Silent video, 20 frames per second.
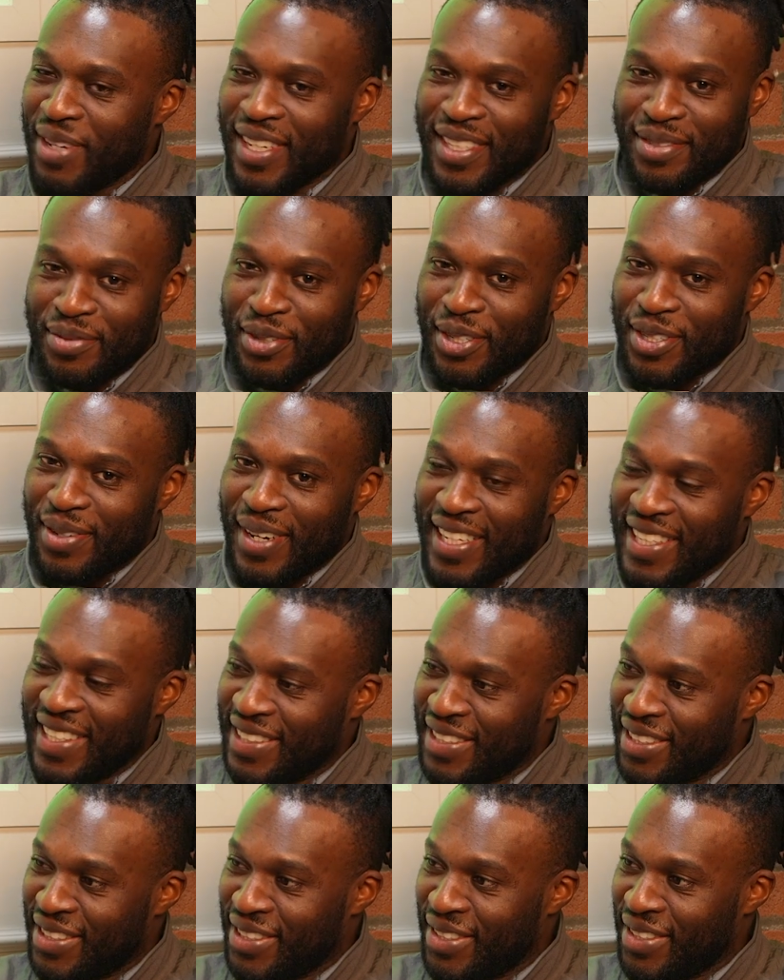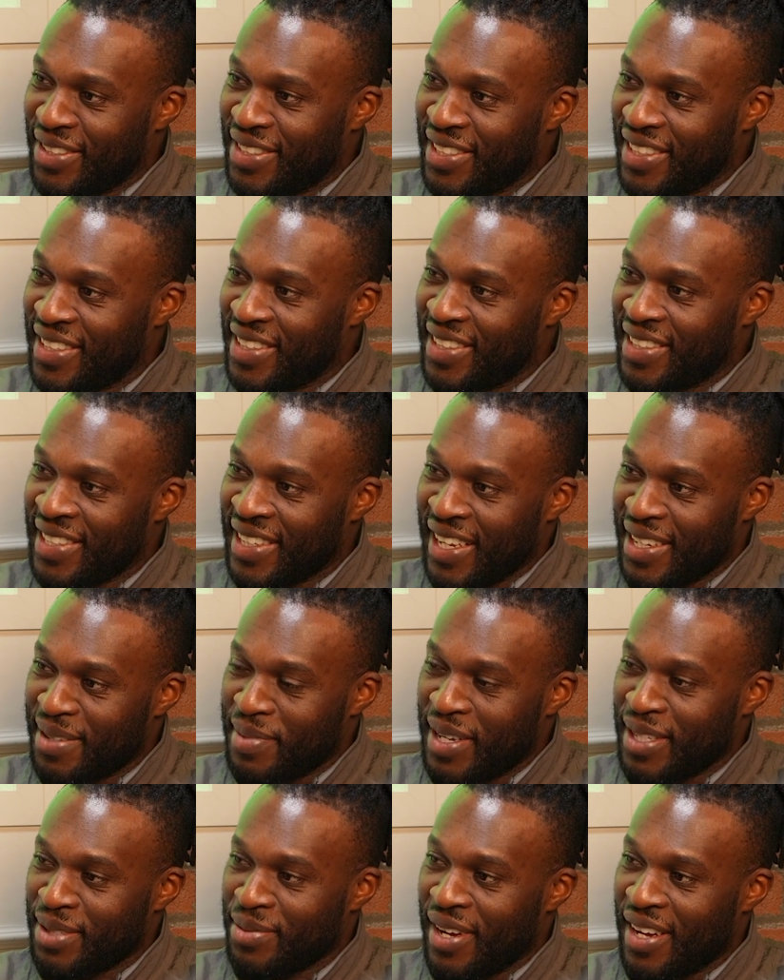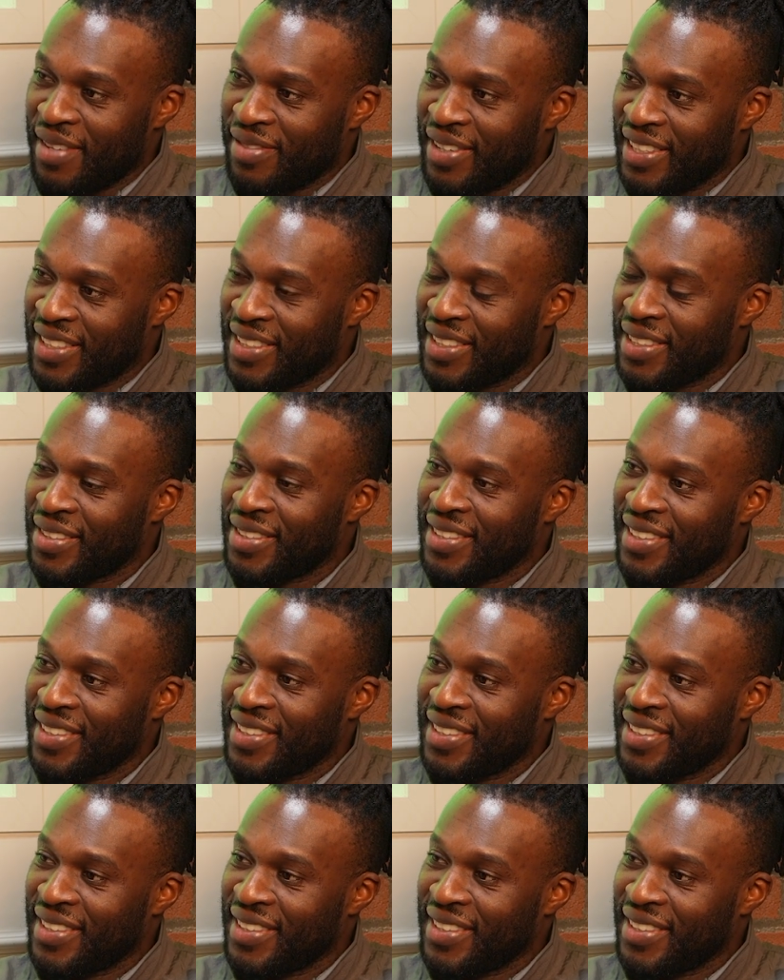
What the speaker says: so what do I need to do to get the best Wi-Fi deal?